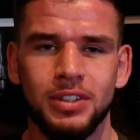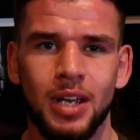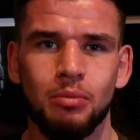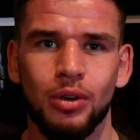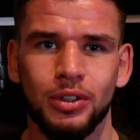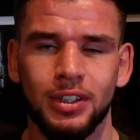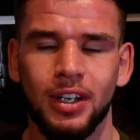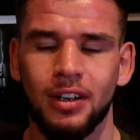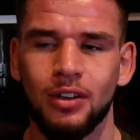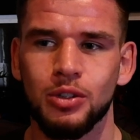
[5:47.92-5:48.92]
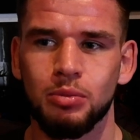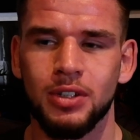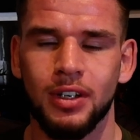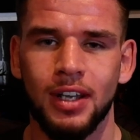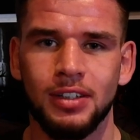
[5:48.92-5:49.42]
same brush. Yeah,
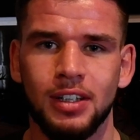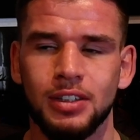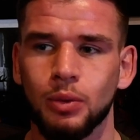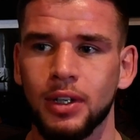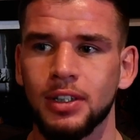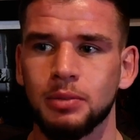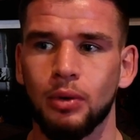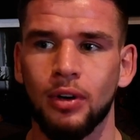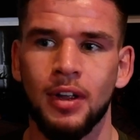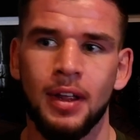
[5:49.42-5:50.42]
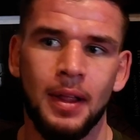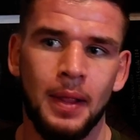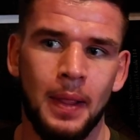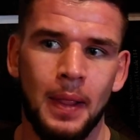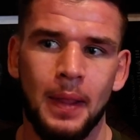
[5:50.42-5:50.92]
100%. That's the way it is. But
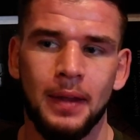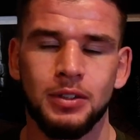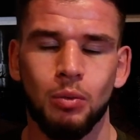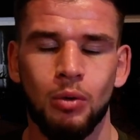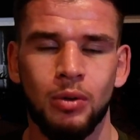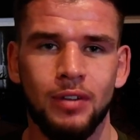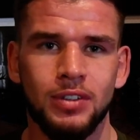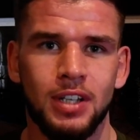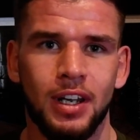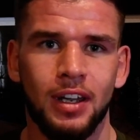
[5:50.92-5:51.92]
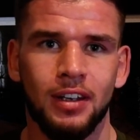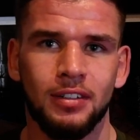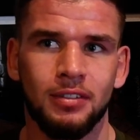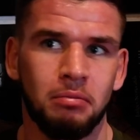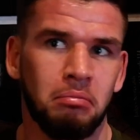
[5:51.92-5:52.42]
it's the world we live in today, and
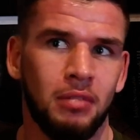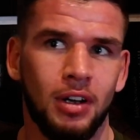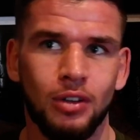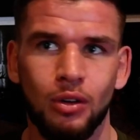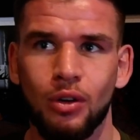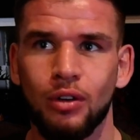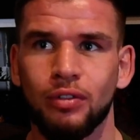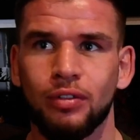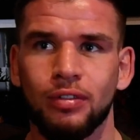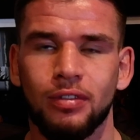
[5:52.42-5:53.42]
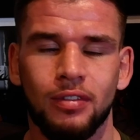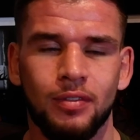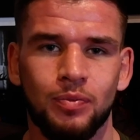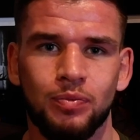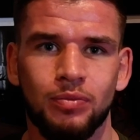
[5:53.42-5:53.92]
I don't know if
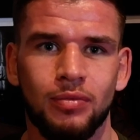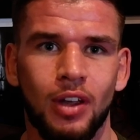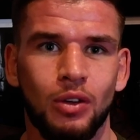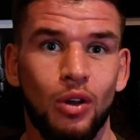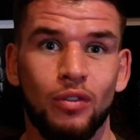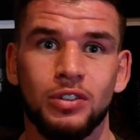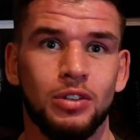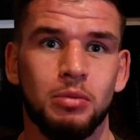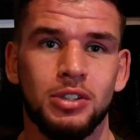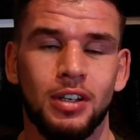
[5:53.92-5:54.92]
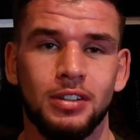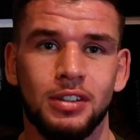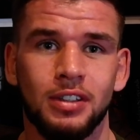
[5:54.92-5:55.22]
it's going to be changed.